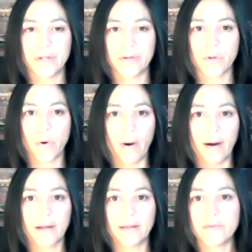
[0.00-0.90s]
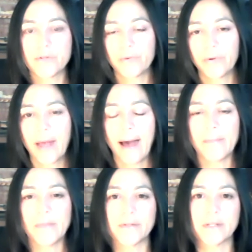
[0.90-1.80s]
There's cork, there's screw
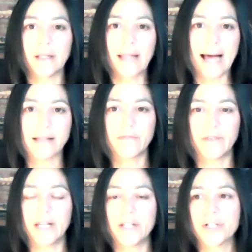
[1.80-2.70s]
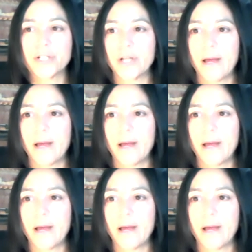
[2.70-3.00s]
cap, there's glass finish,